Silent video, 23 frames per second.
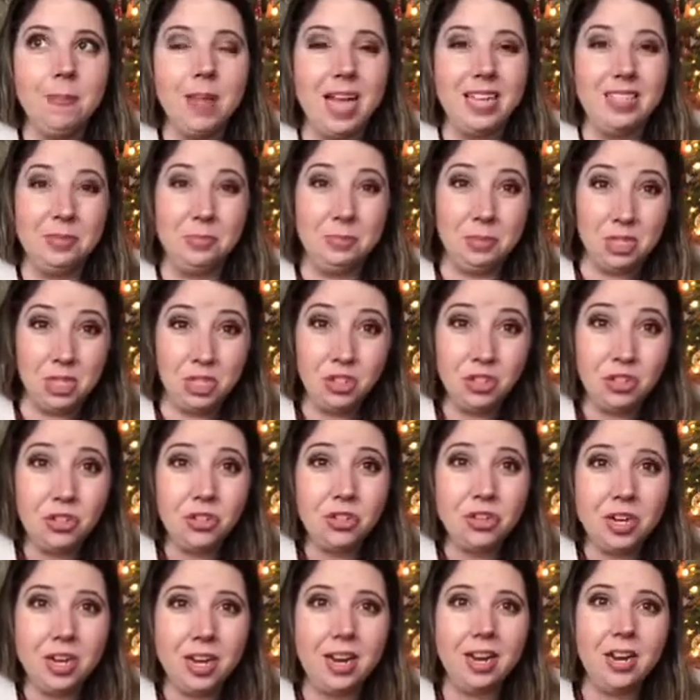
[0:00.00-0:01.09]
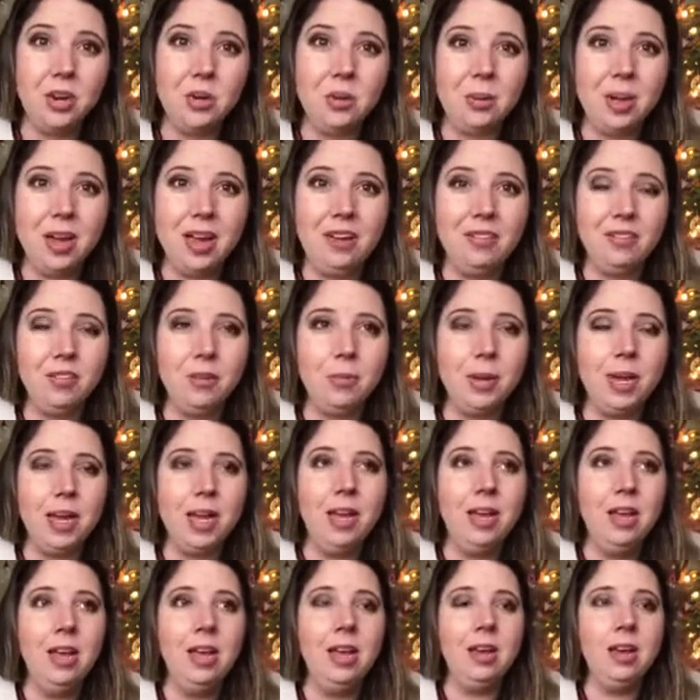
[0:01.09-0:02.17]
as a ministry in a way for
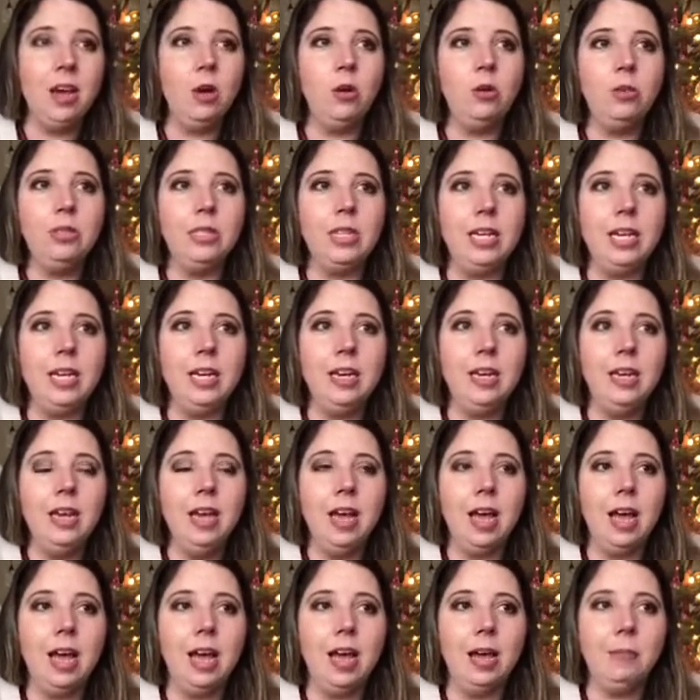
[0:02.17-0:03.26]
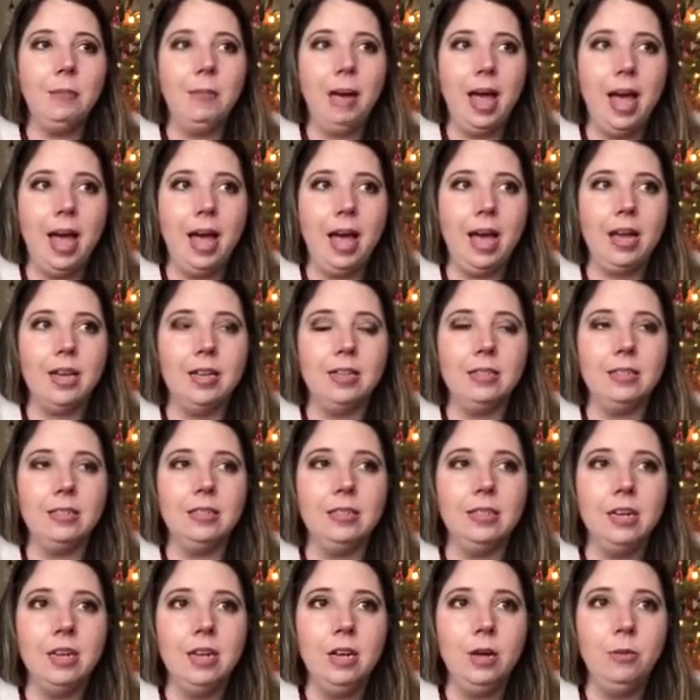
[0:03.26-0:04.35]
me. Not only
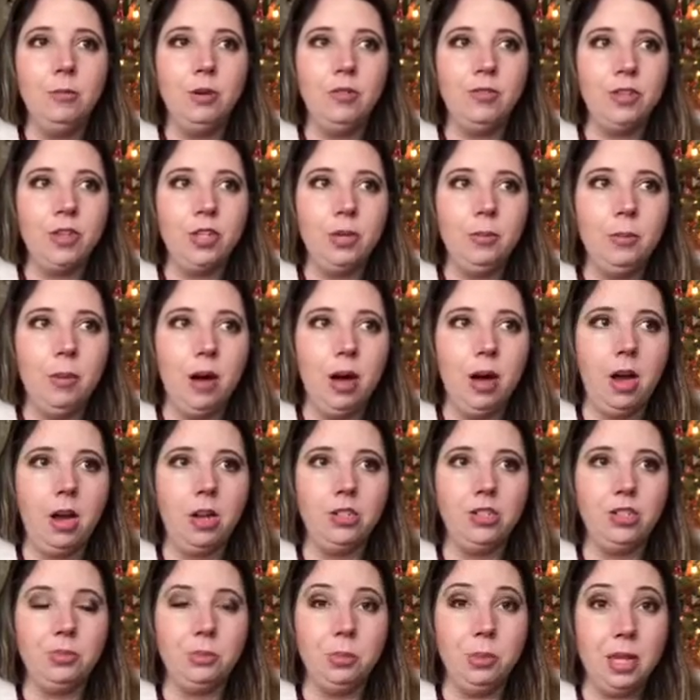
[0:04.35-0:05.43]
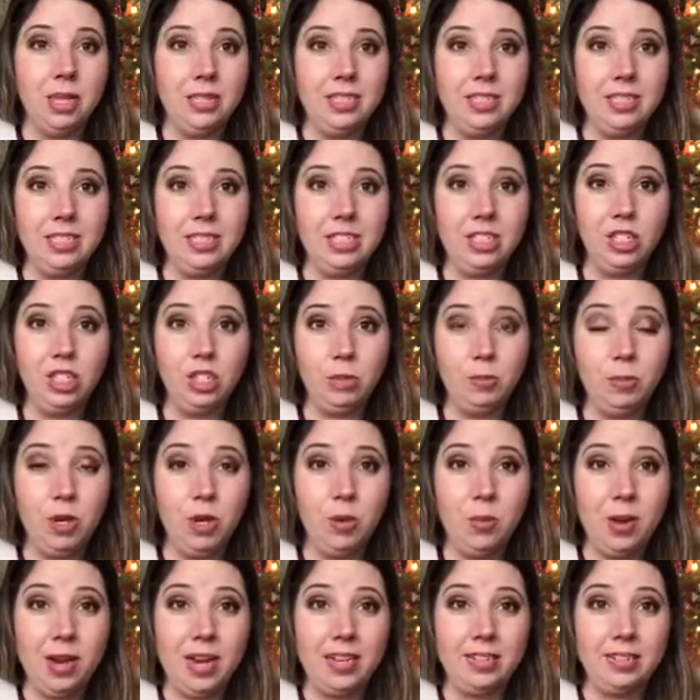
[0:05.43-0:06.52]
has Perfectly Posh blessed us in so many
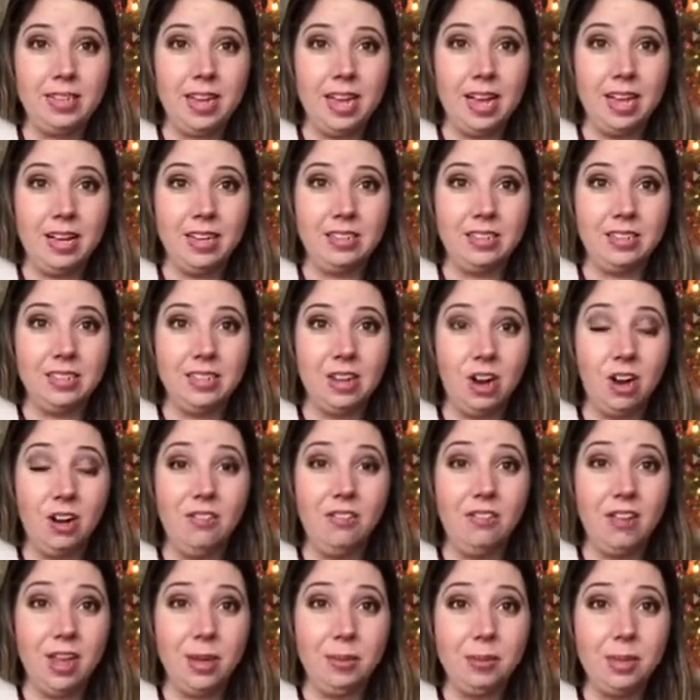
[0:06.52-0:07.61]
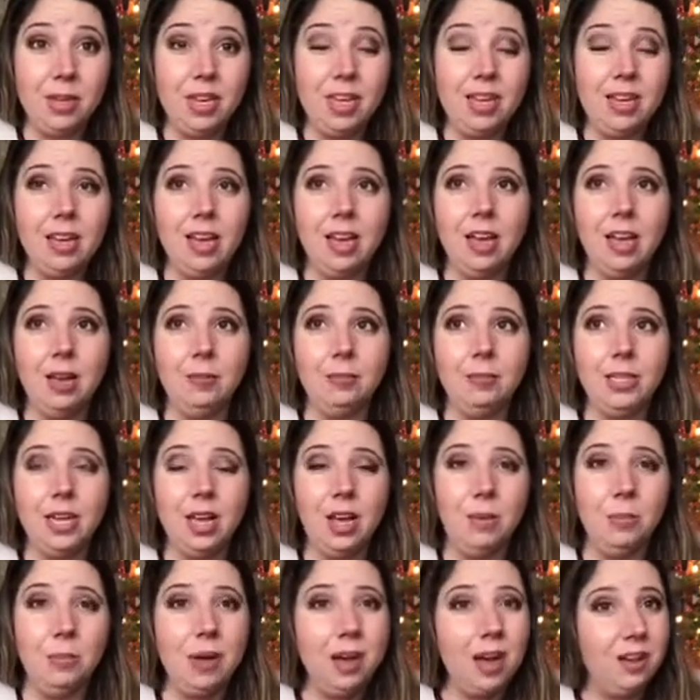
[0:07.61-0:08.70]
ways as our family to
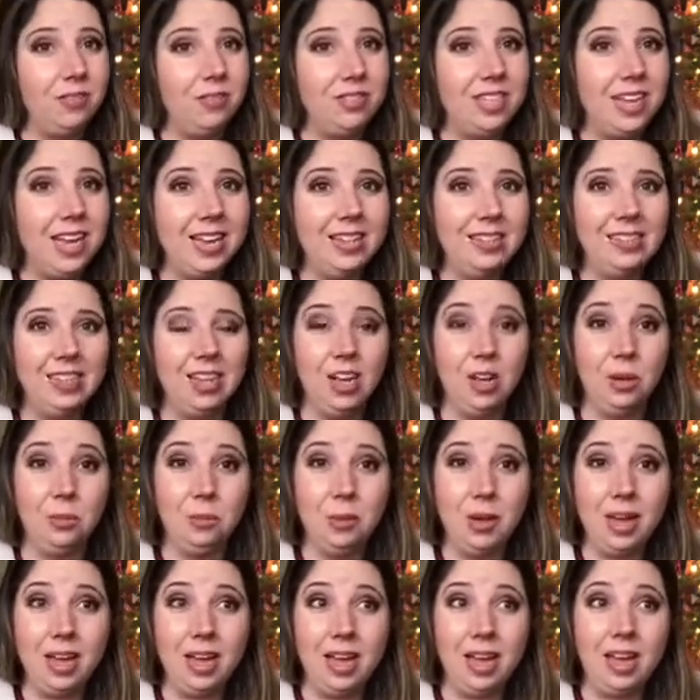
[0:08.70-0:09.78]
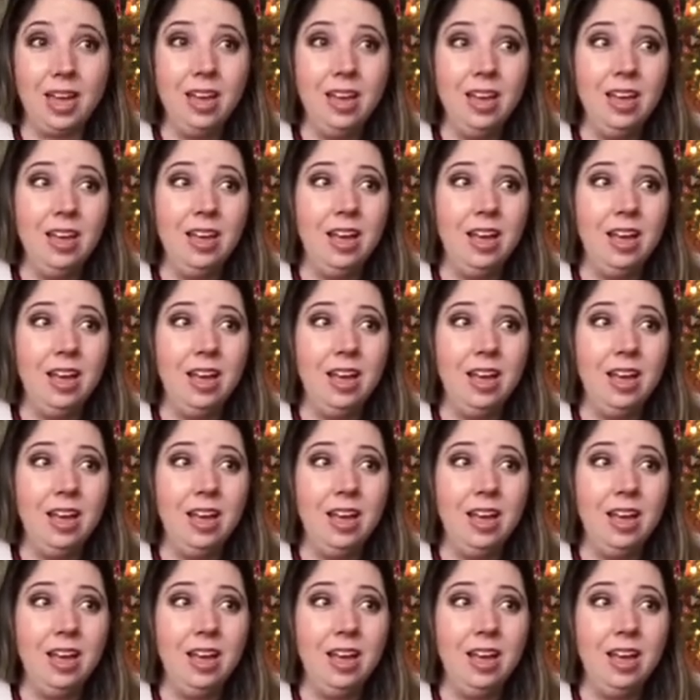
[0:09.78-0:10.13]
help pay off debt, to help pay